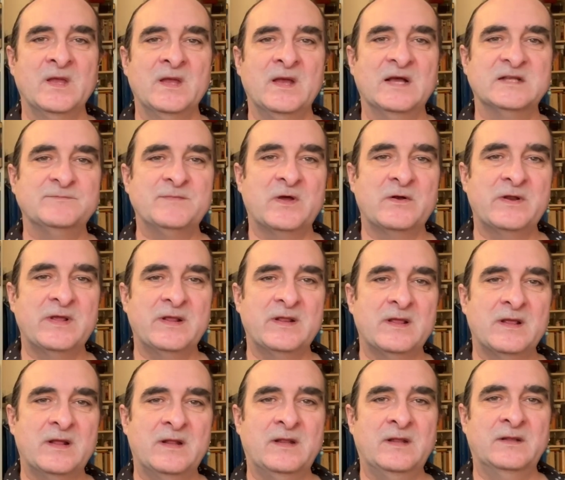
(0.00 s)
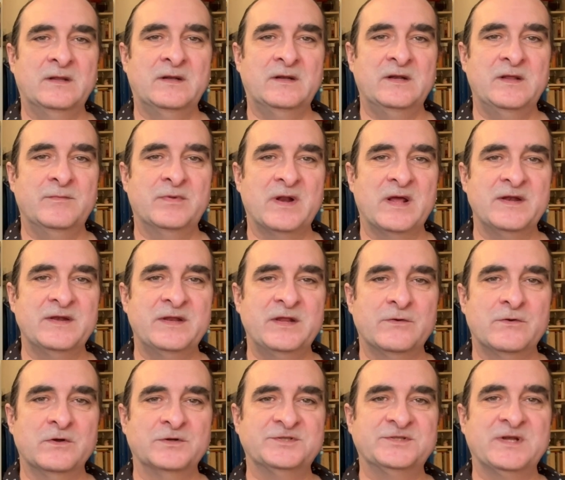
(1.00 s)
As Maria Librandi
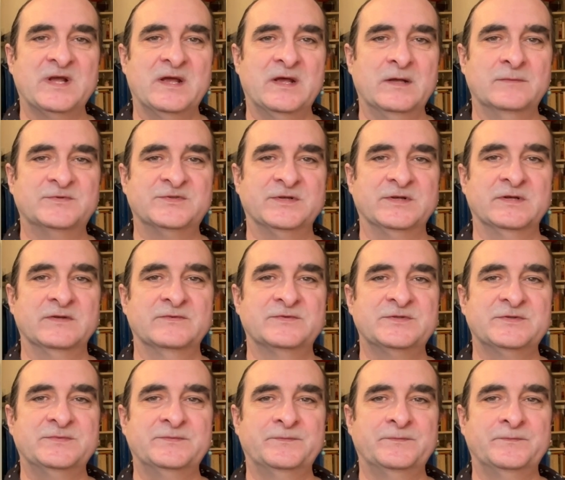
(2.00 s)
Rocha observes,